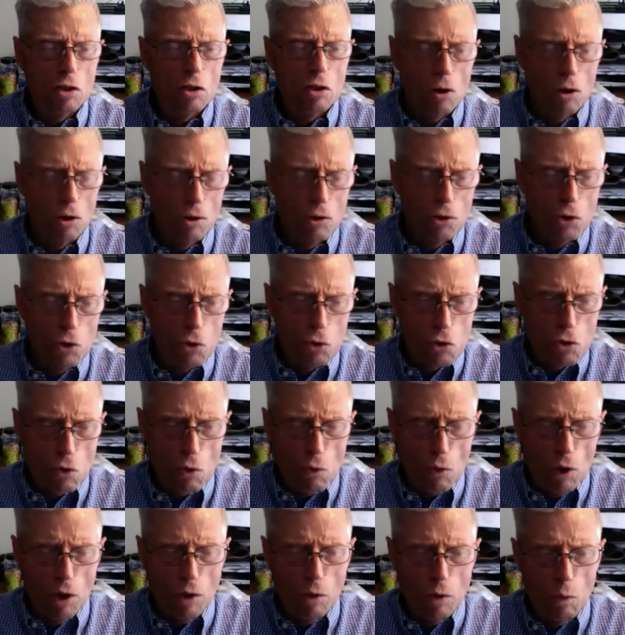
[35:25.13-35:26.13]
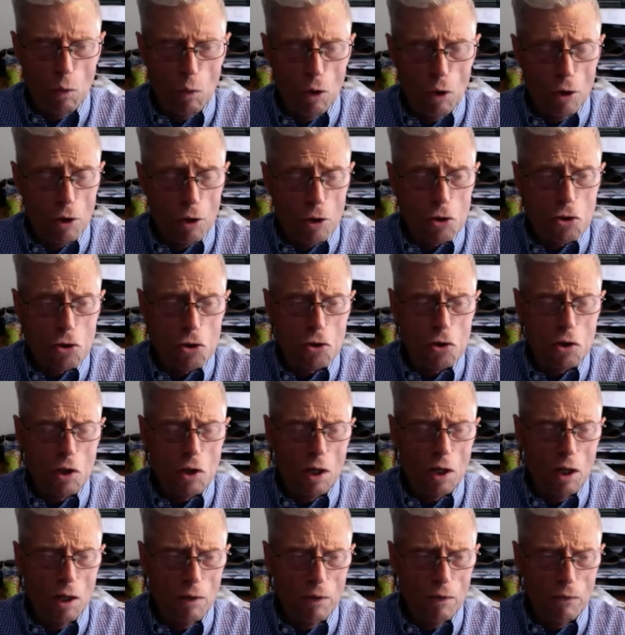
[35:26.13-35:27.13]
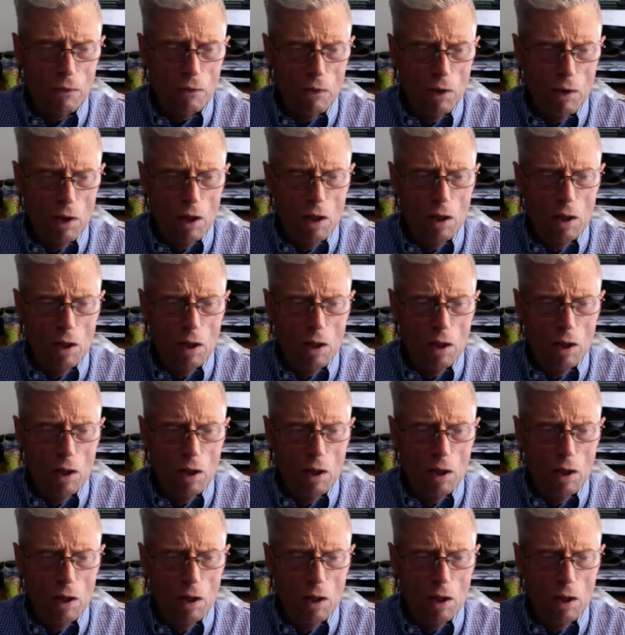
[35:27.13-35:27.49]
all those great works that have